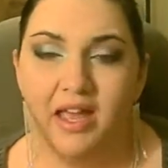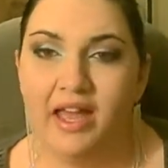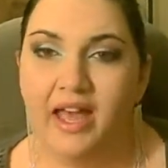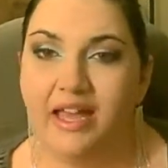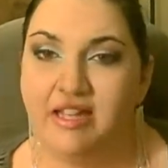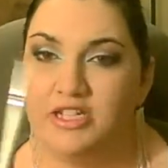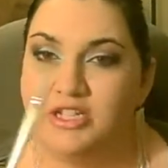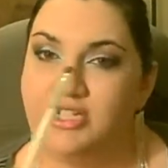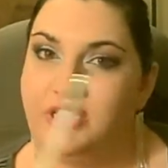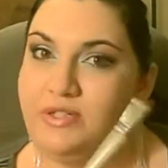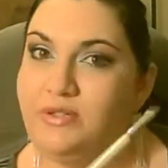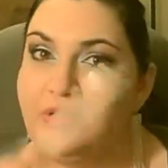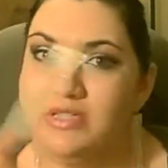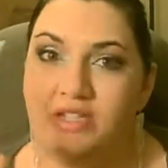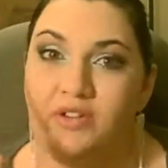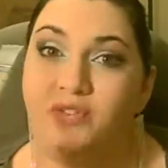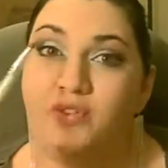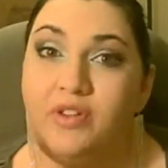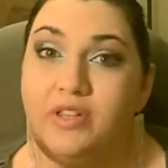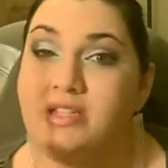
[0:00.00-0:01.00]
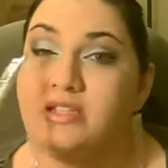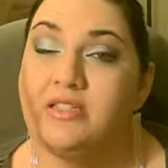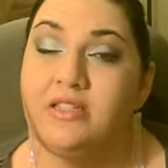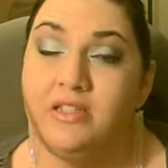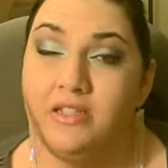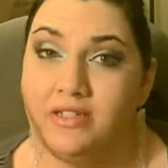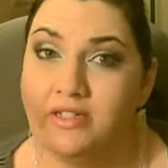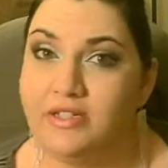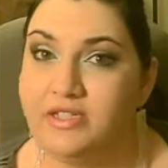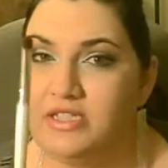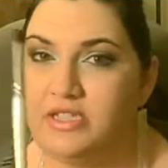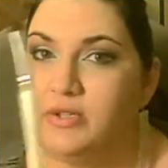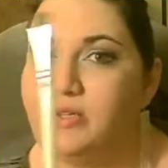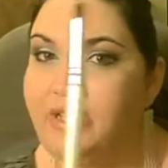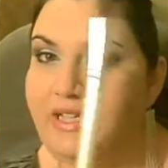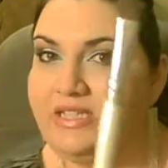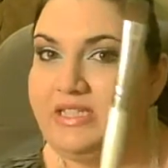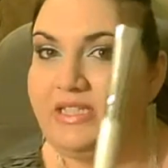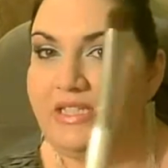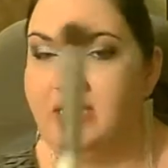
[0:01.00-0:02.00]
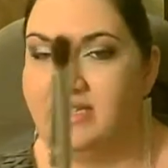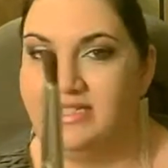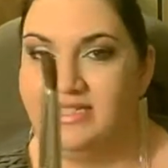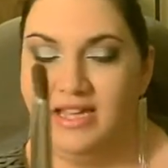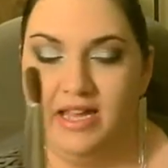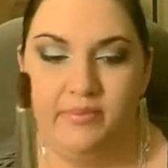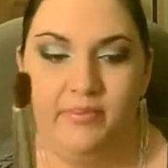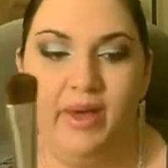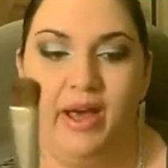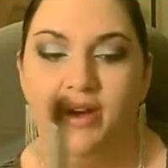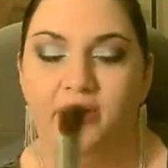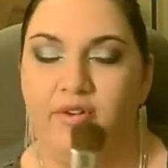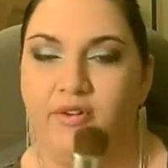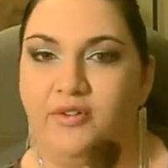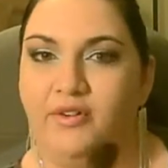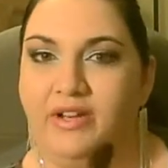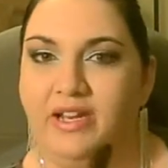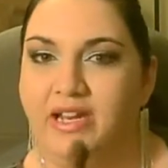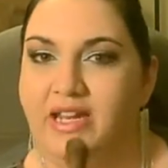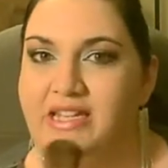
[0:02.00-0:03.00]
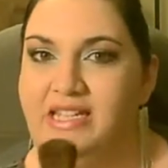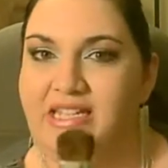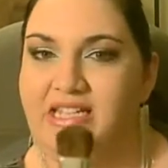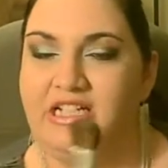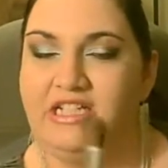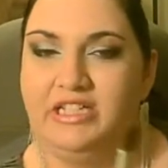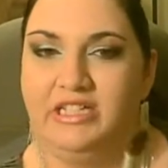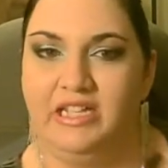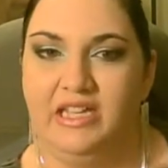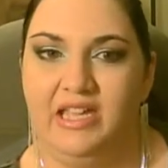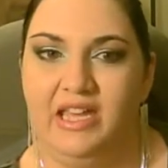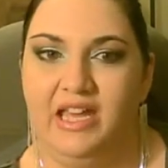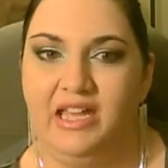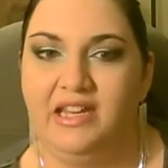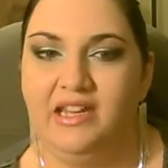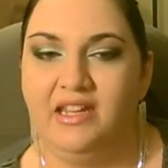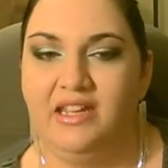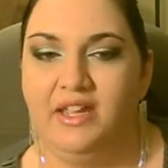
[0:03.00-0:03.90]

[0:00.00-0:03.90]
I just used it for this look, so it's got powder on it. I didn't clean it yet.